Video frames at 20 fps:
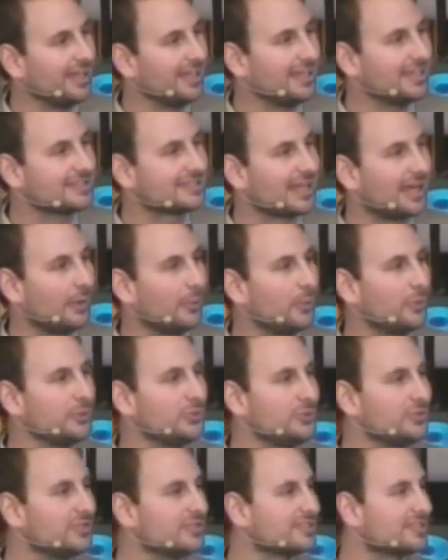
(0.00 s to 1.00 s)
is I want
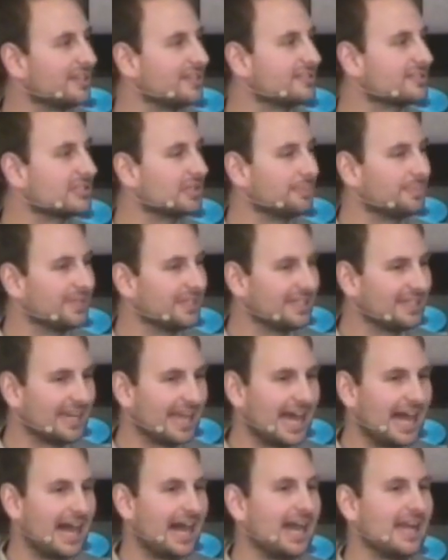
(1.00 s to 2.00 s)
you to say something
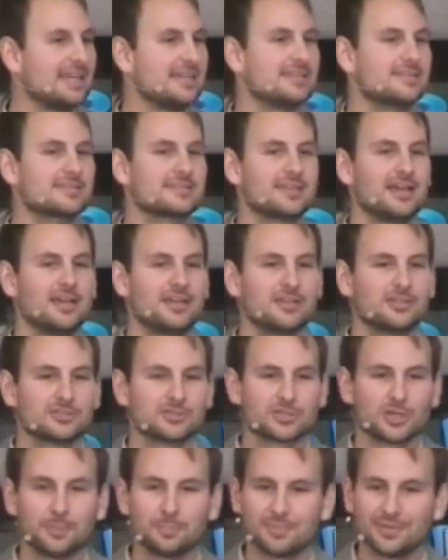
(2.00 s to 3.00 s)
nice,
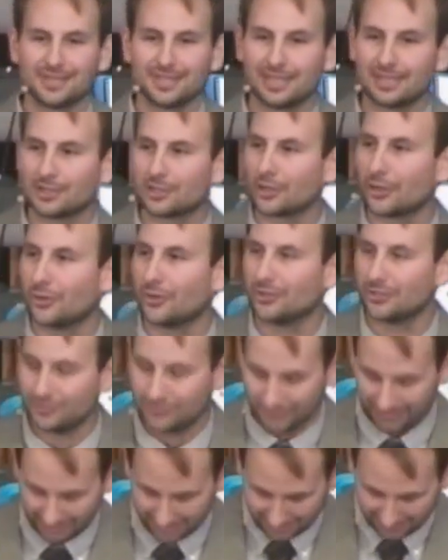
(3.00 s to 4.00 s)
something
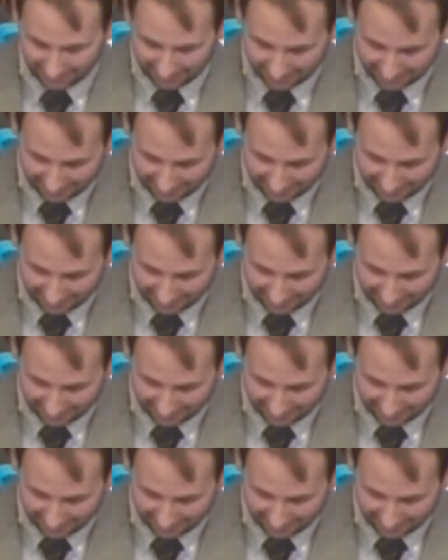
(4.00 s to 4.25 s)
encouraging